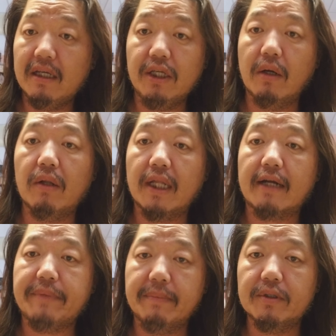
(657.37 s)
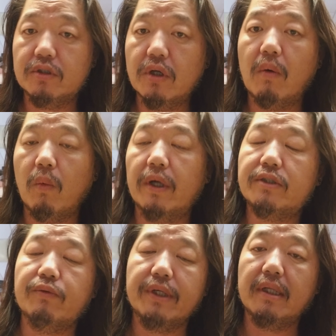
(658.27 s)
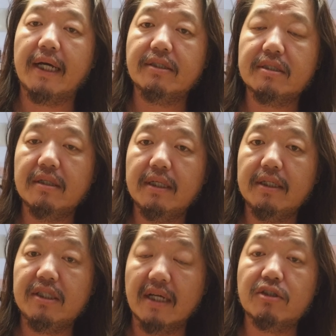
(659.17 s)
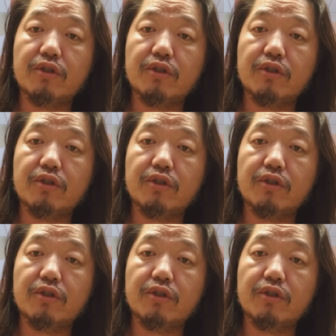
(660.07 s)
you know a lot of people don't want to realize does